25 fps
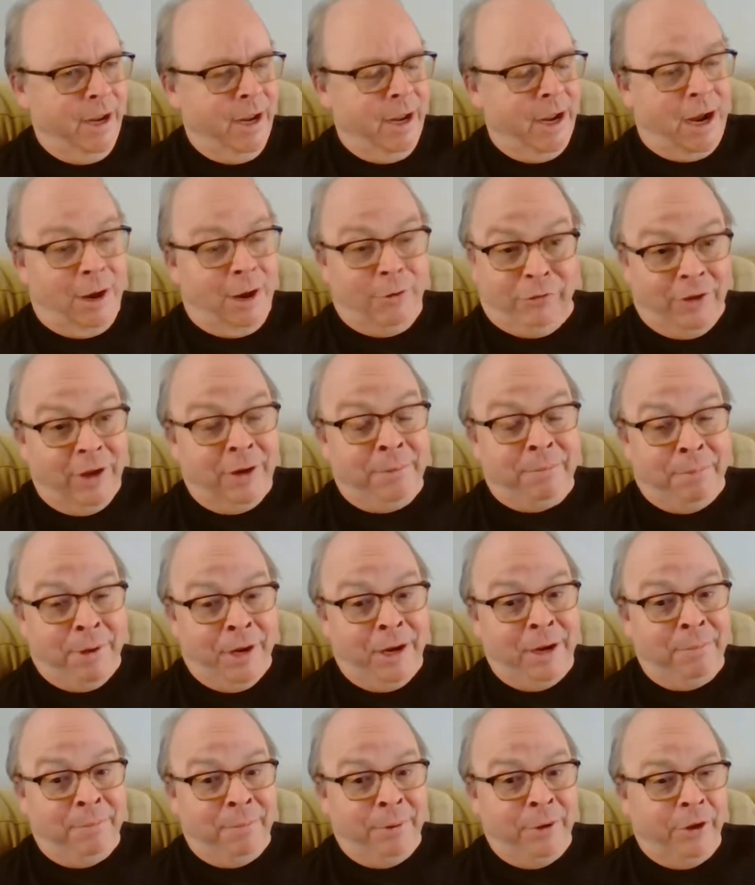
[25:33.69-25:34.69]
I was on
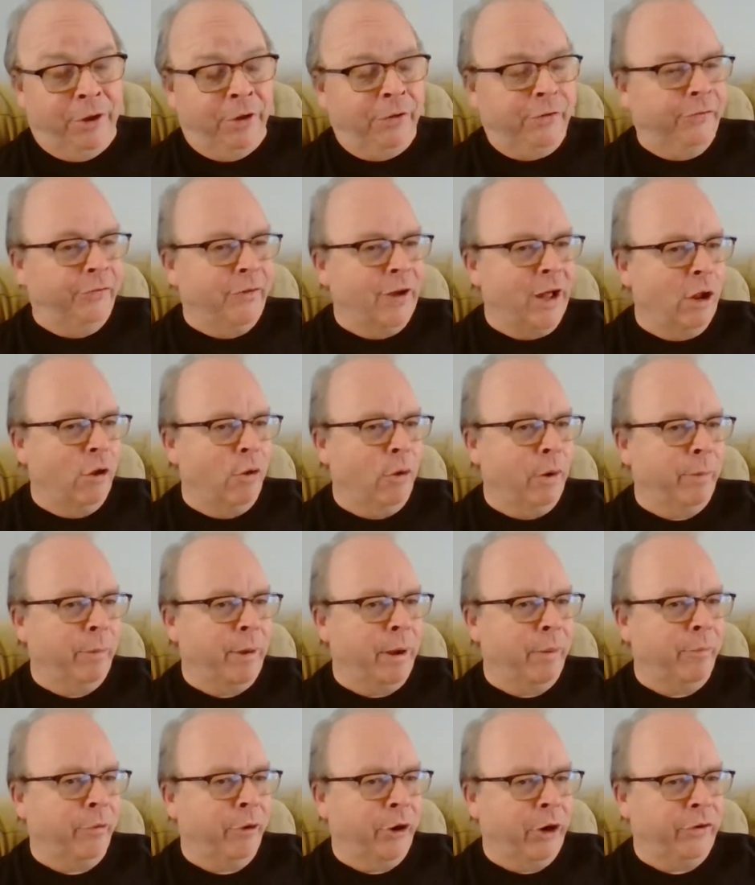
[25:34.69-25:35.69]
pain pills following my
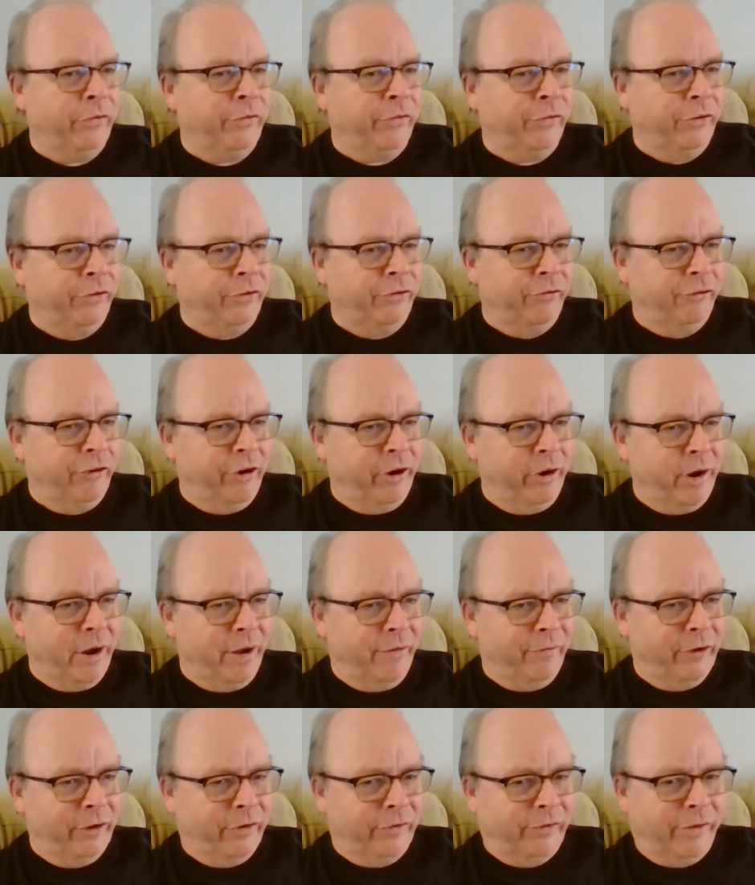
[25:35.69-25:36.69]
brain surgery,
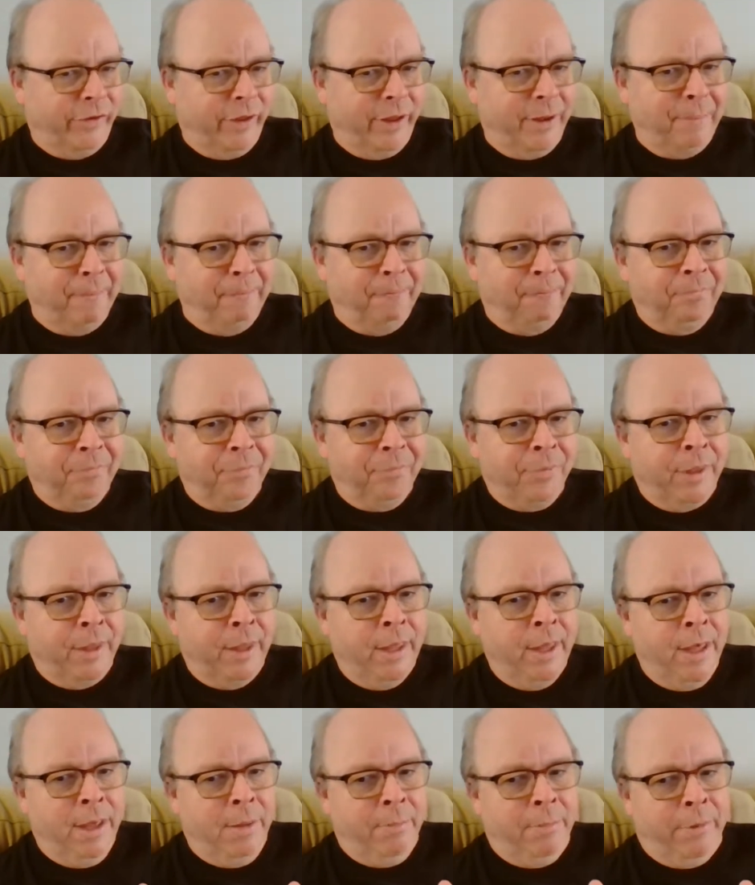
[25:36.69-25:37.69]
obviously.
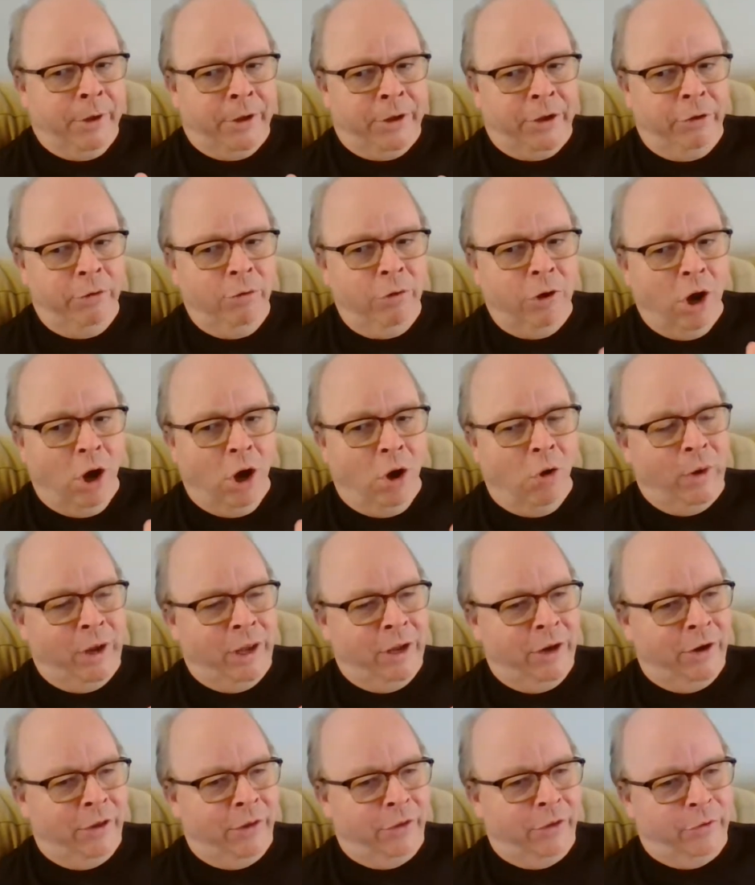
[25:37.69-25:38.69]
But you go
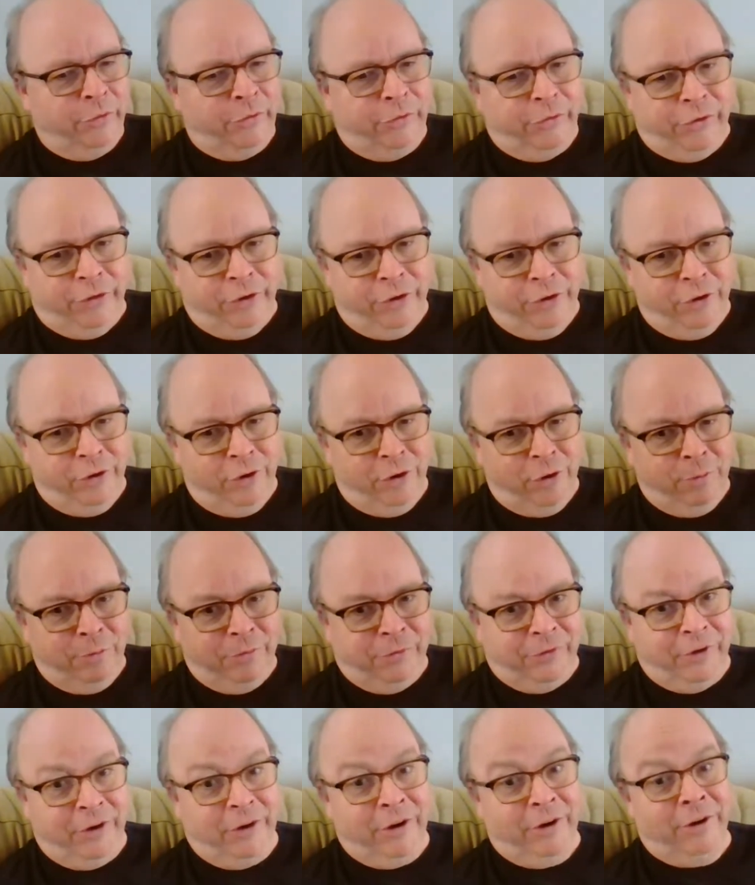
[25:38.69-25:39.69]
into those
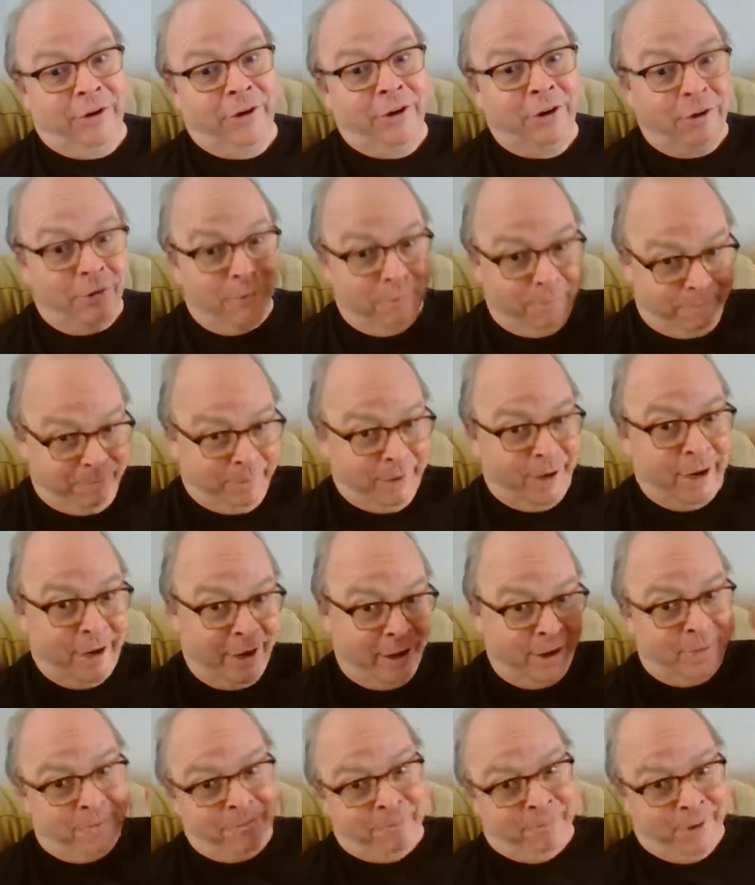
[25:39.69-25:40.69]
tubes and you go
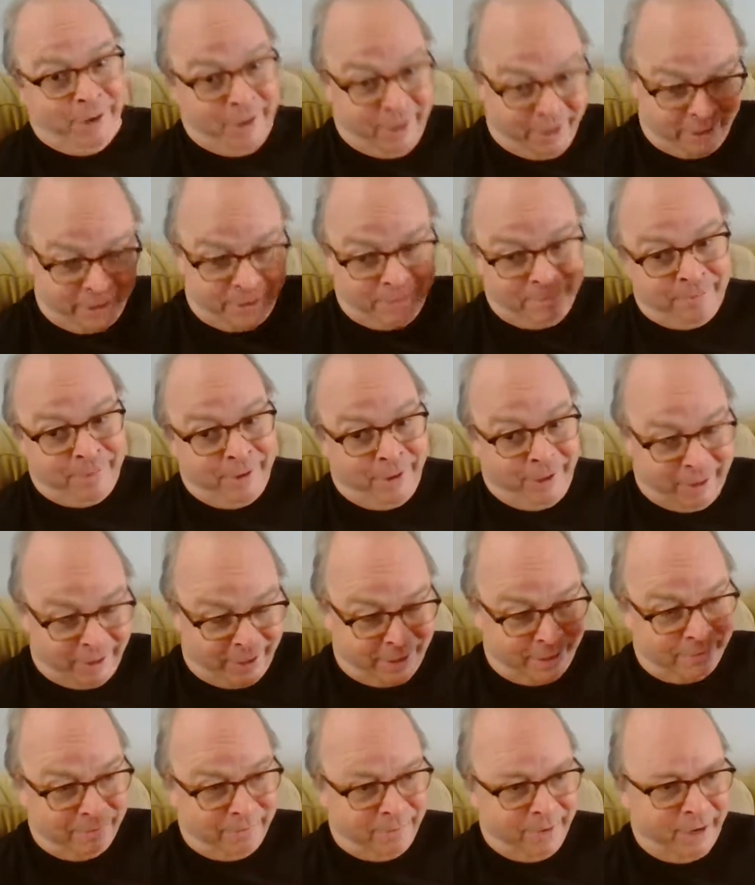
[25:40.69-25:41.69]
bam, bam,
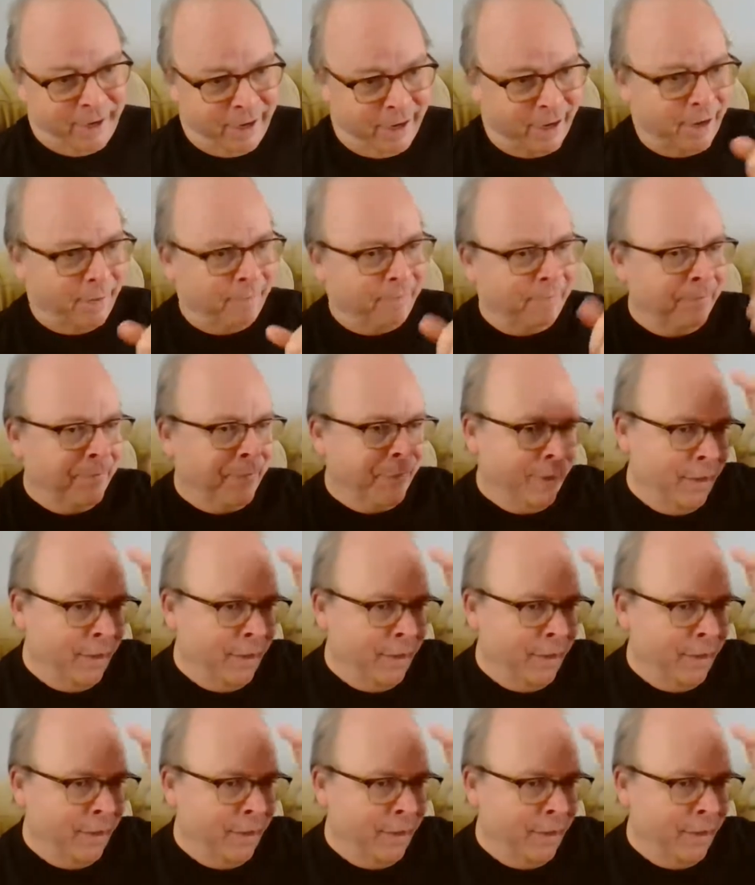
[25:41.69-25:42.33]
bam, bam.